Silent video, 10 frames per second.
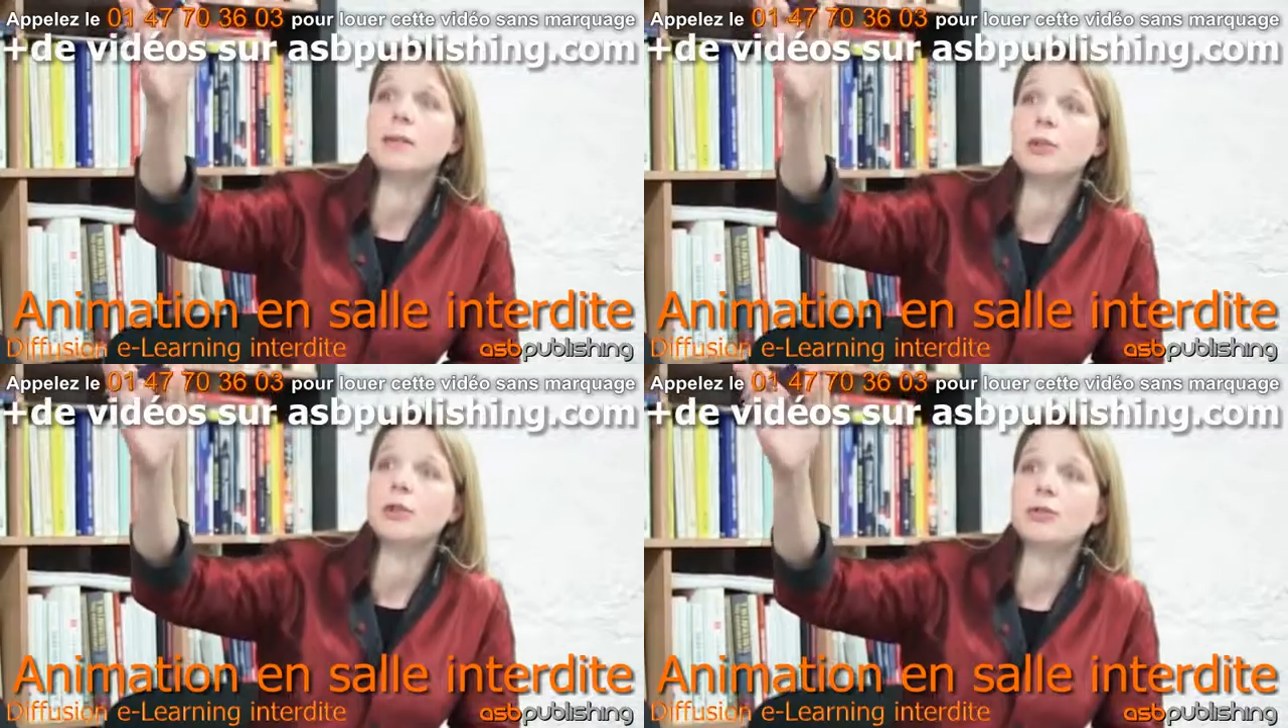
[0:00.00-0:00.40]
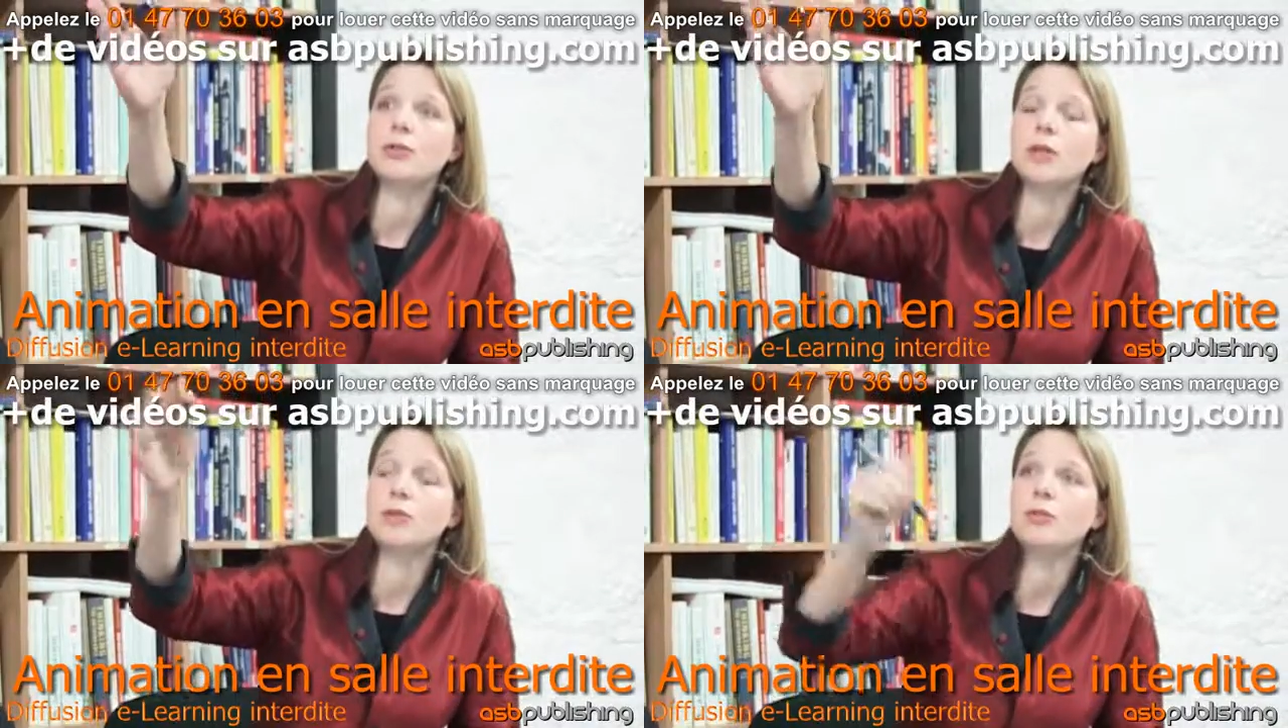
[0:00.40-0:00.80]
but we can't
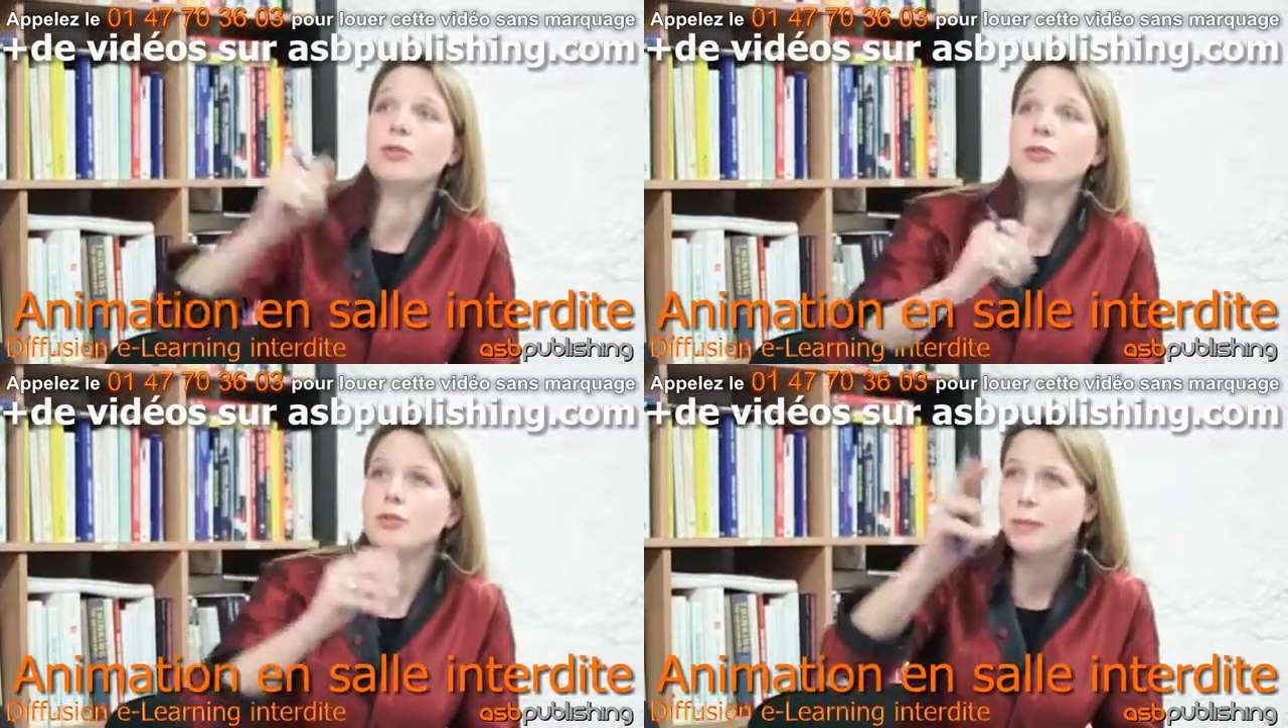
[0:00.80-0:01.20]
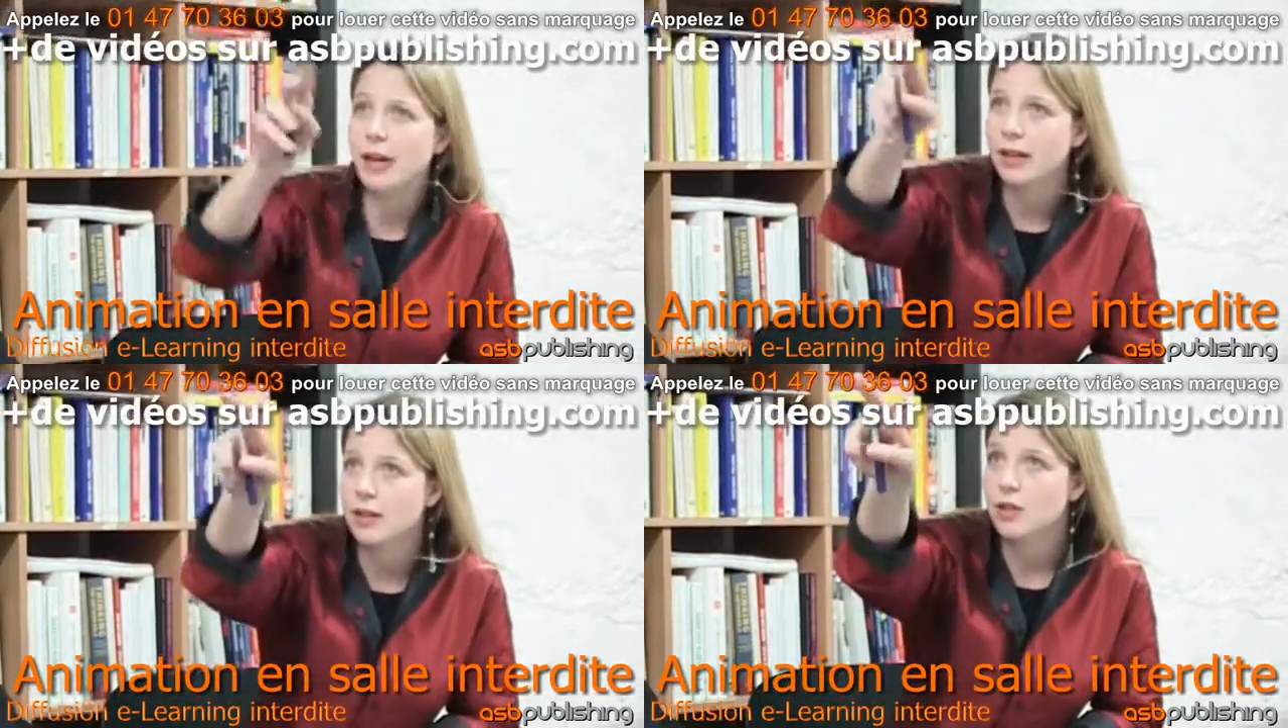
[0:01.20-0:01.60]
just discount
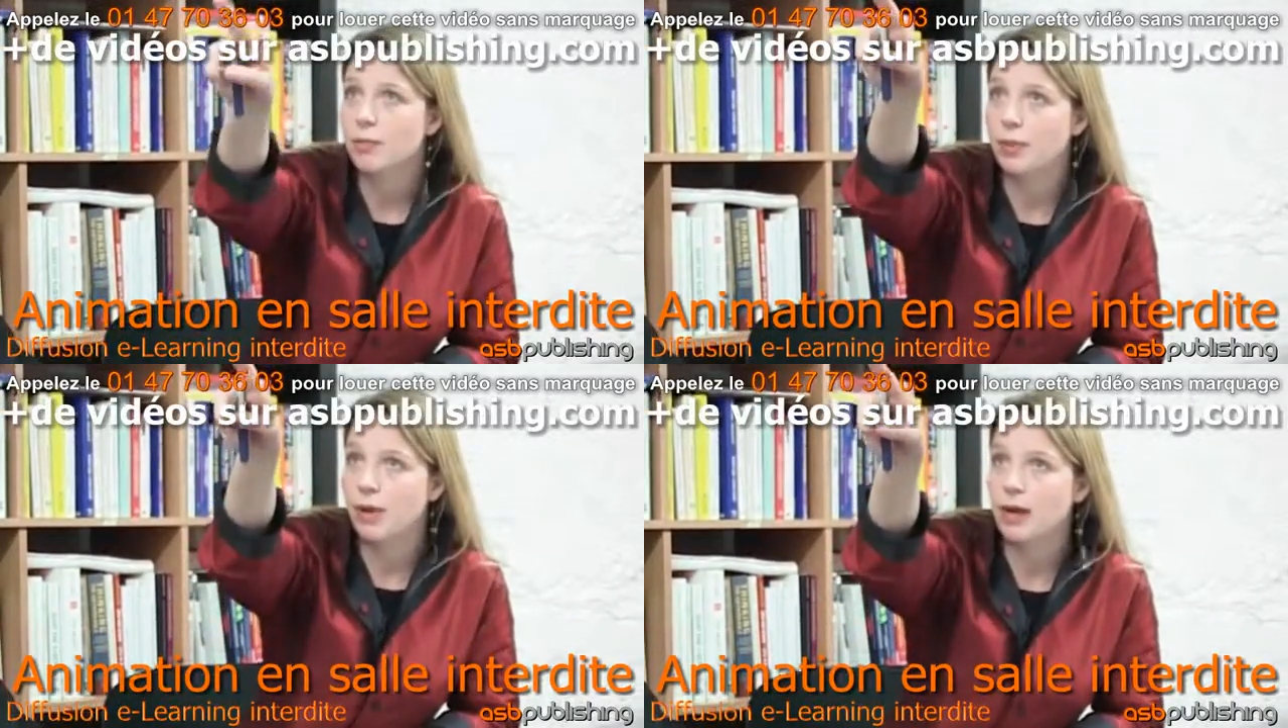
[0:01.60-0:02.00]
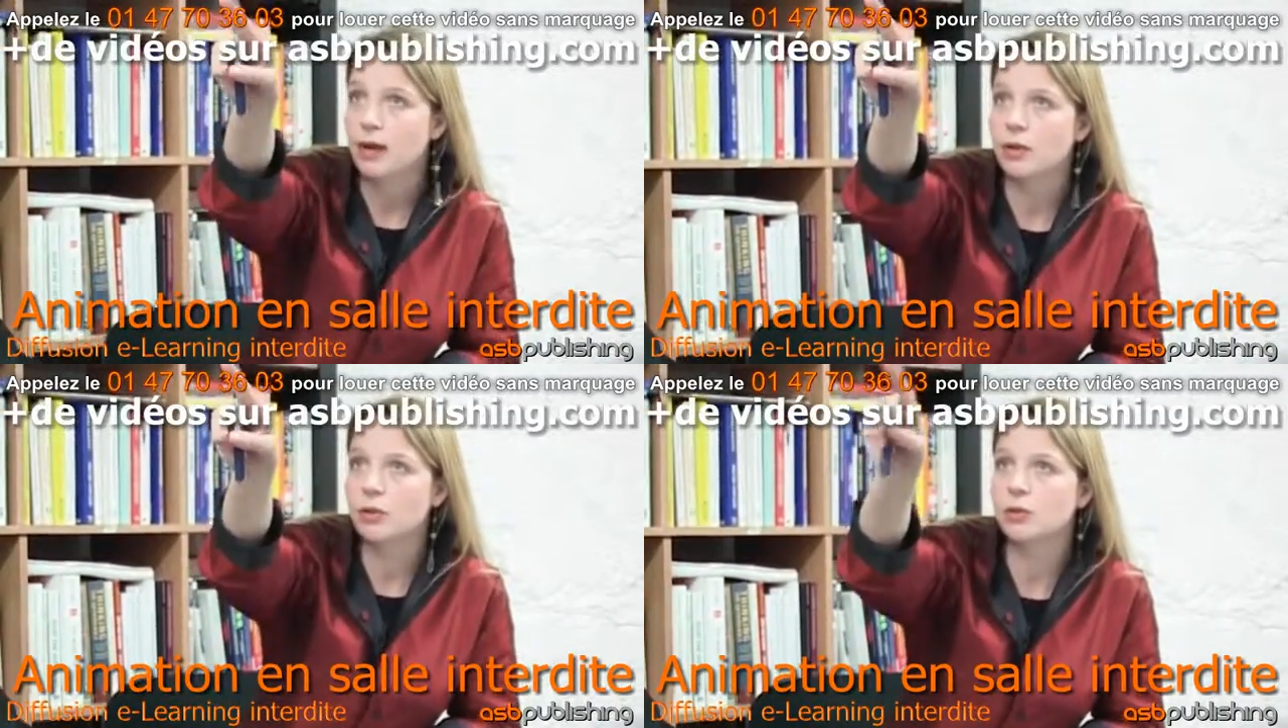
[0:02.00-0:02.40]
stuff at random.